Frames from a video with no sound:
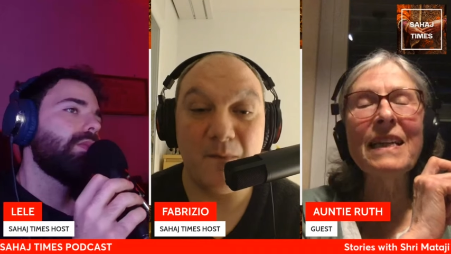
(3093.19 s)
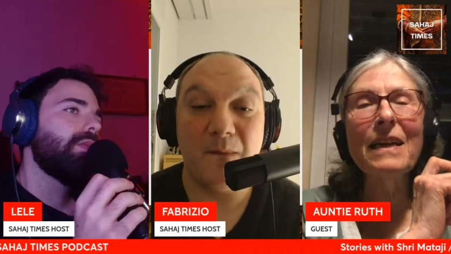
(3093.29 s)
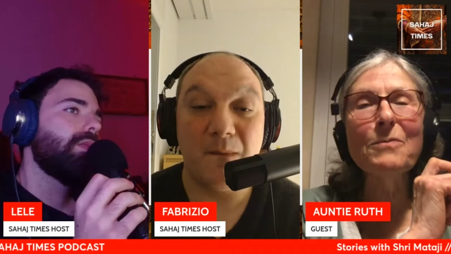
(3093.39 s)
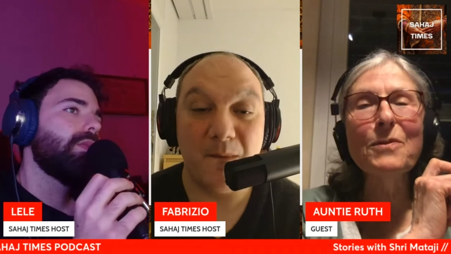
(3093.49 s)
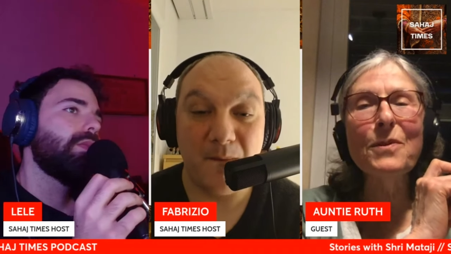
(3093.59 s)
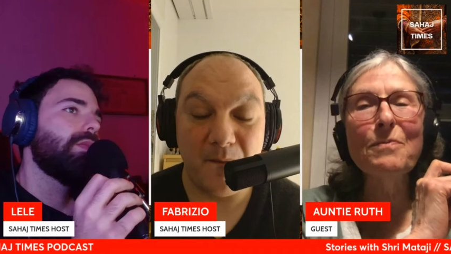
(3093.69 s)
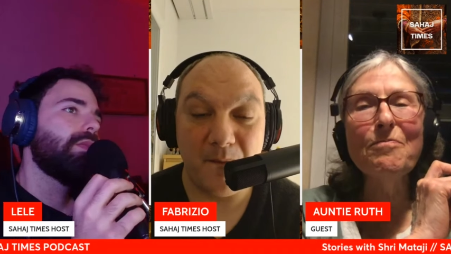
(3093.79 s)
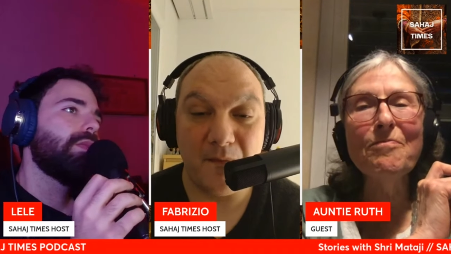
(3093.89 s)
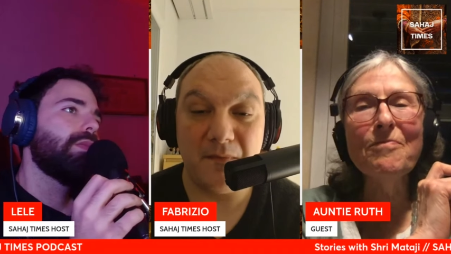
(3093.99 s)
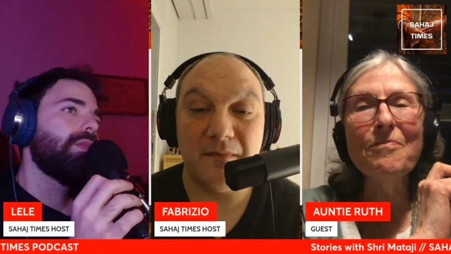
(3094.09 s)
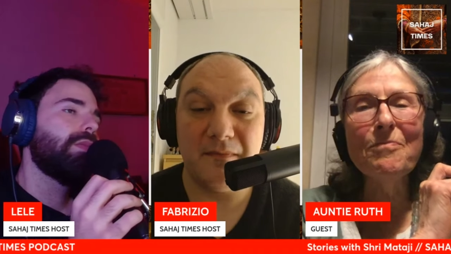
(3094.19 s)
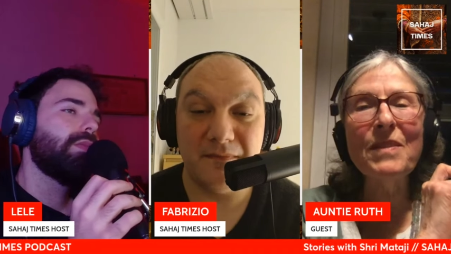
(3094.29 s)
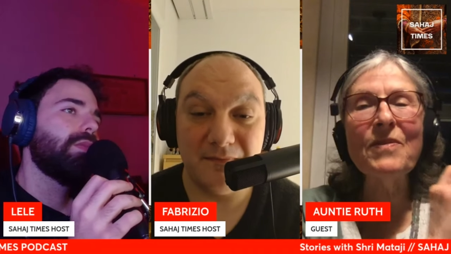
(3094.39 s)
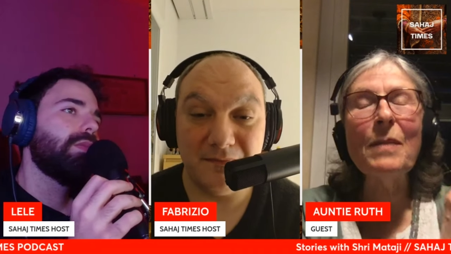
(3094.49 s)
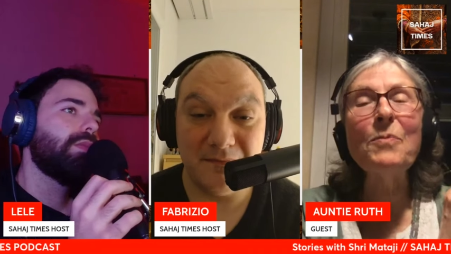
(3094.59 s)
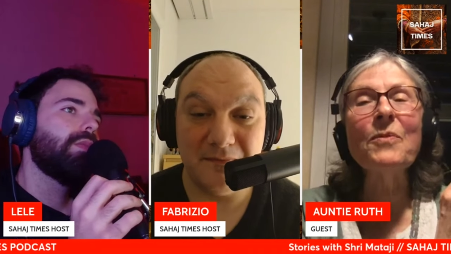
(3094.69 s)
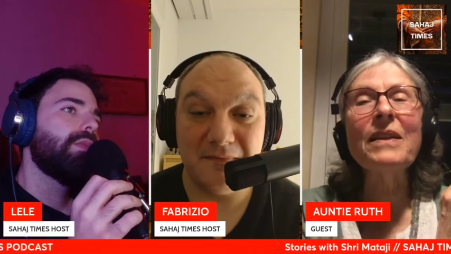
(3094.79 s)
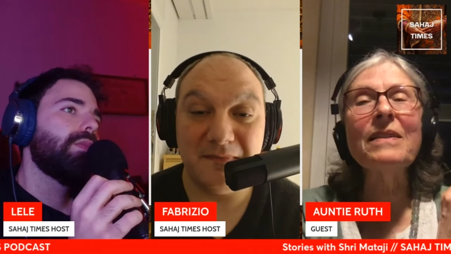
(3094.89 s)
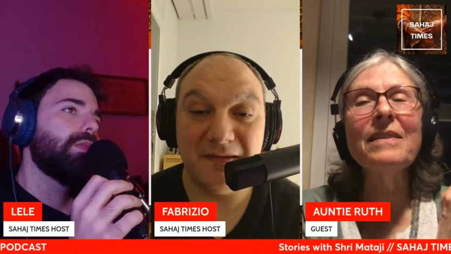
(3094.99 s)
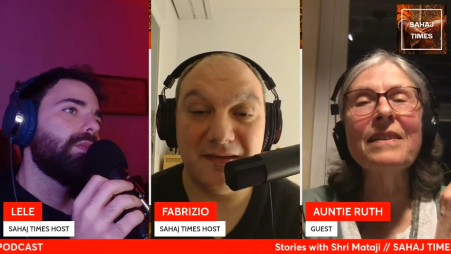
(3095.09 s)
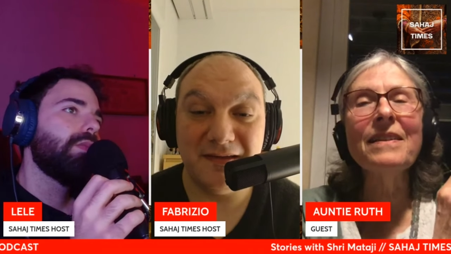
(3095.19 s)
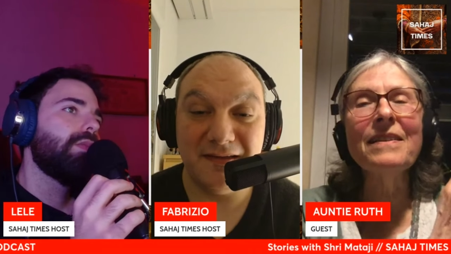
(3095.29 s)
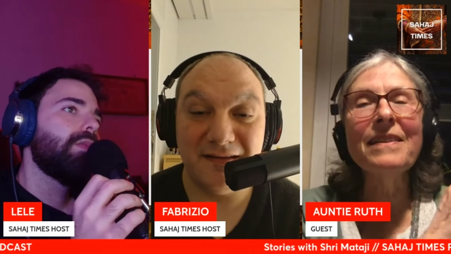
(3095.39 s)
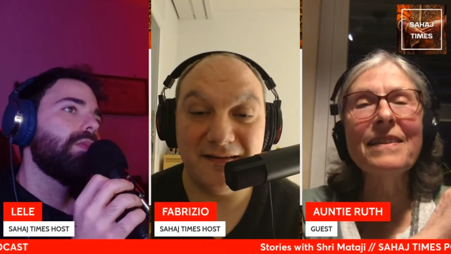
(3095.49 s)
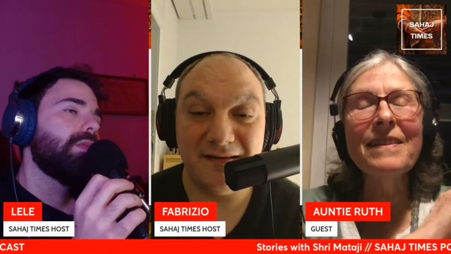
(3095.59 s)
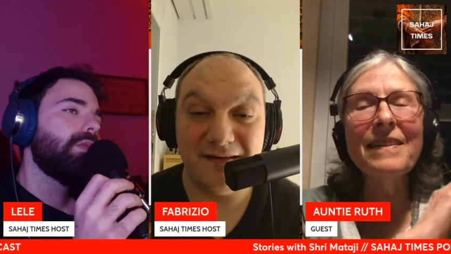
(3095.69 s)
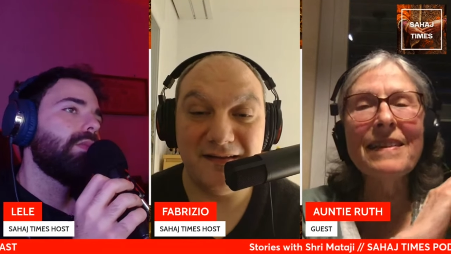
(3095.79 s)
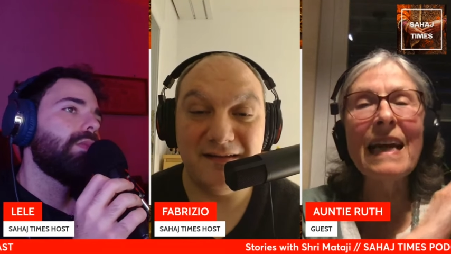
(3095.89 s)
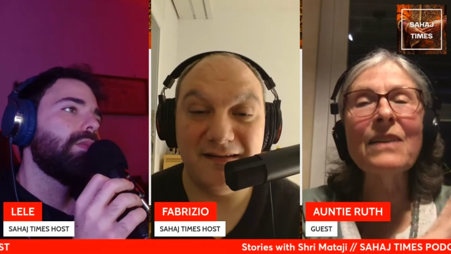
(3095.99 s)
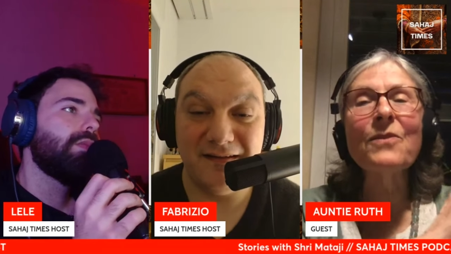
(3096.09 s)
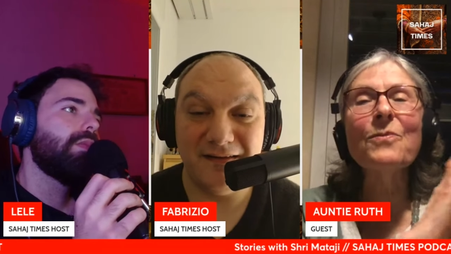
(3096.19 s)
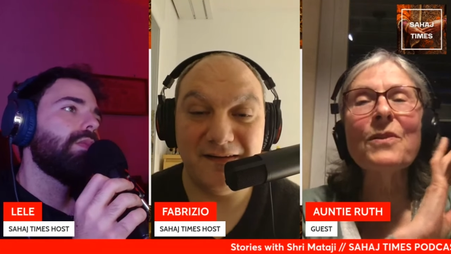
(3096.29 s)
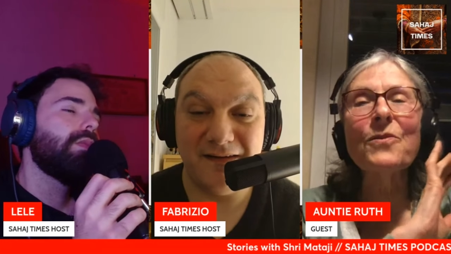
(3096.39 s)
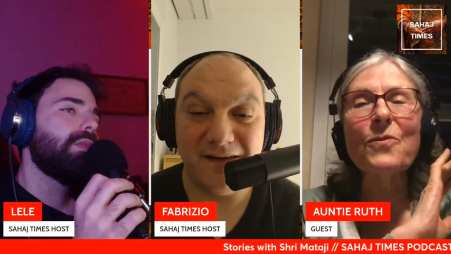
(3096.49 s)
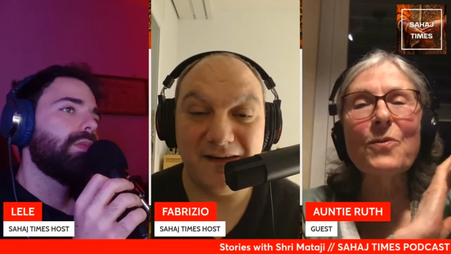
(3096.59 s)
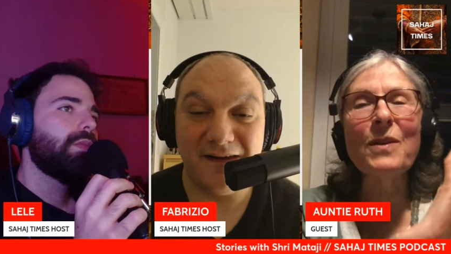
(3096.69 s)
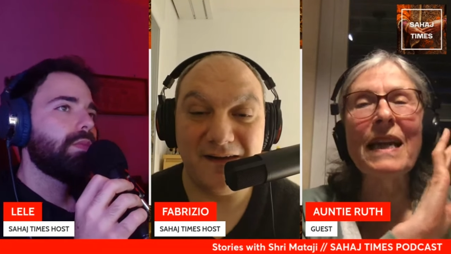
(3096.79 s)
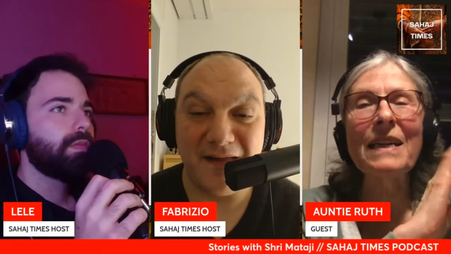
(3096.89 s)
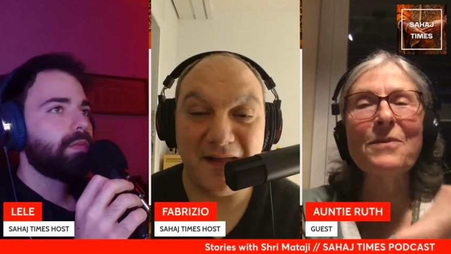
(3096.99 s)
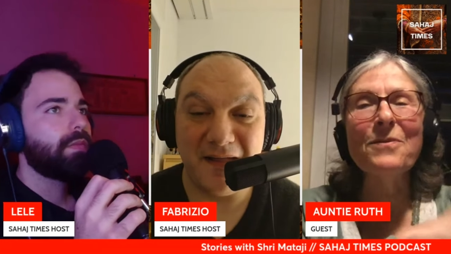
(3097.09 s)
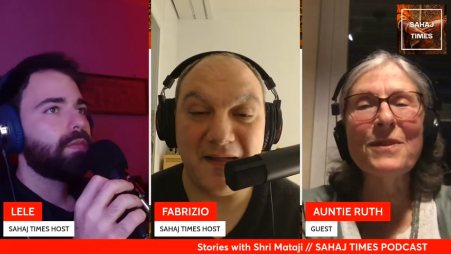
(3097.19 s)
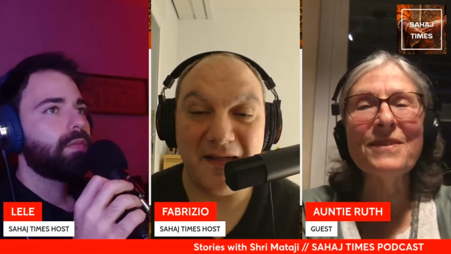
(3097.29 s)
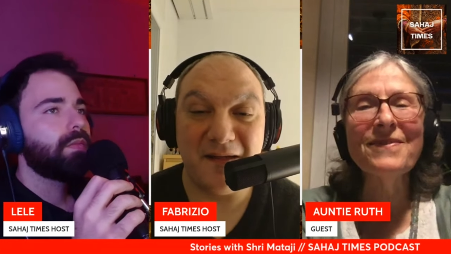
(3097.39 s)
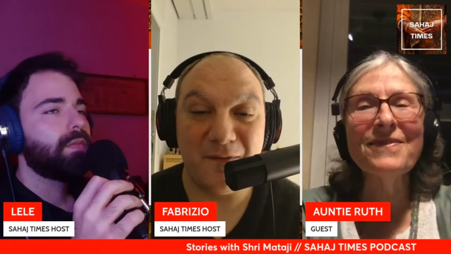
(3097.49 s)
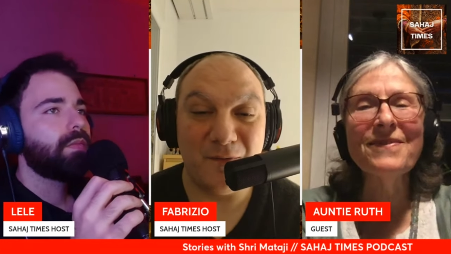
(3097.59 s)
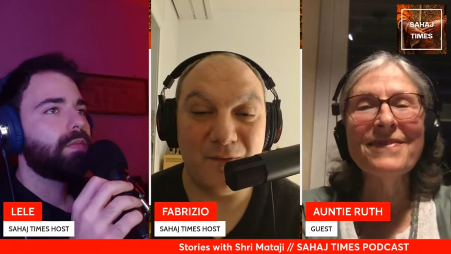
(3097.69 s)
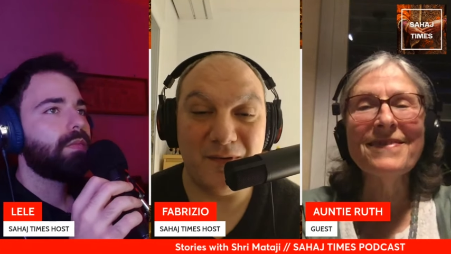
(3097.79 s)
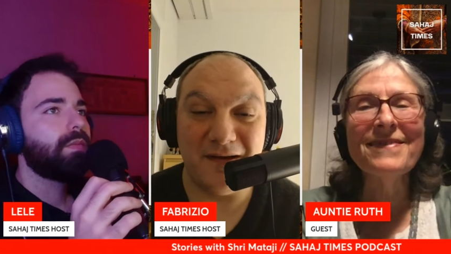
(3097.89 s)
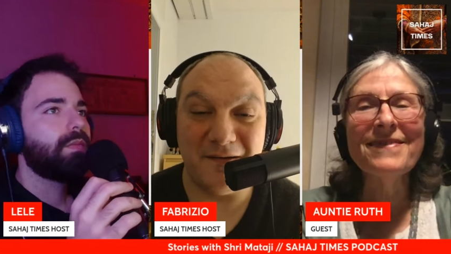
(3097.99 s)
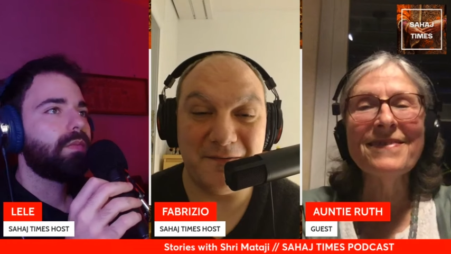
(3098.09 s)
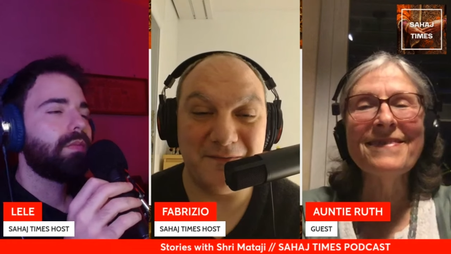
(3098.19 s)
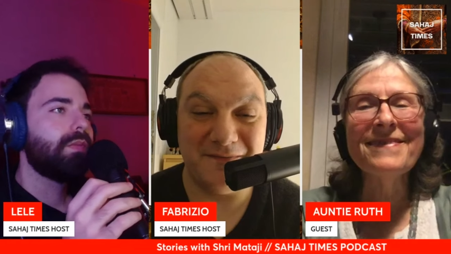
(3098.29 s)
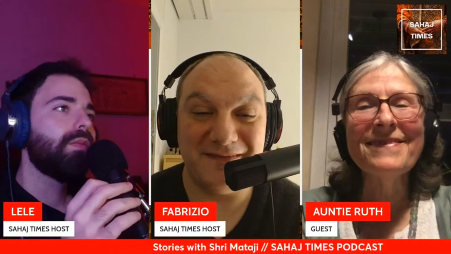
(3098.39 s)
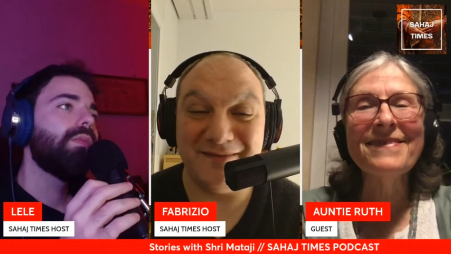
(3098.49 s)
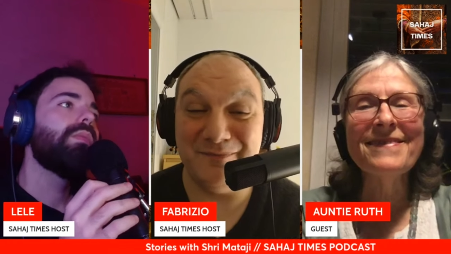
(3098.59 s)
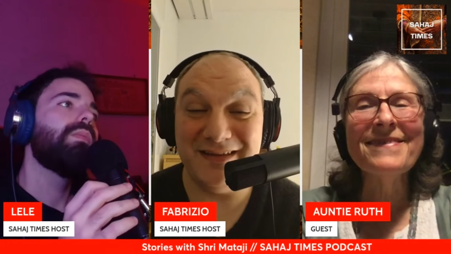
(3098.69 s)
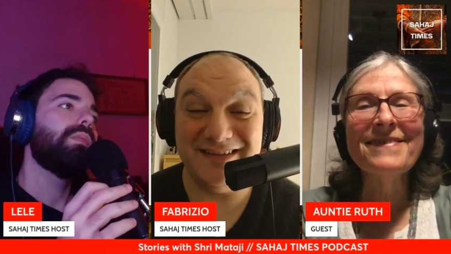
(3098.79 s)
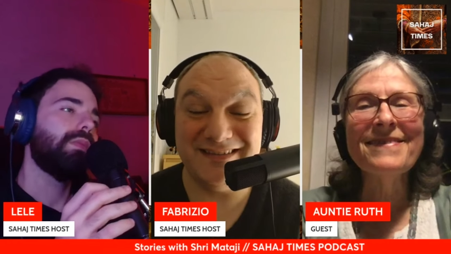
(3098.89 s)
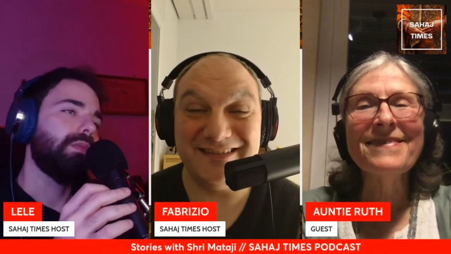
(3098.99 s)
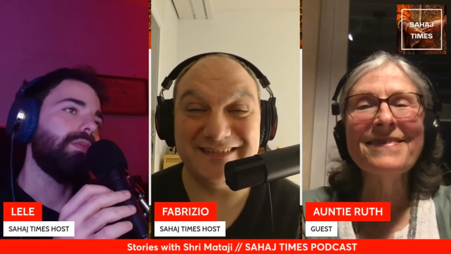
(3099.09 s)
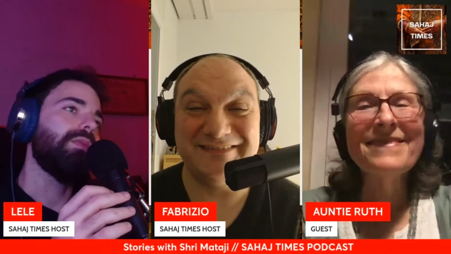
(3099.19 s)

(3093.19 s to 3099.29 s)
Speaker 1: i would be separated that was for life
Speaker 2: wow amazing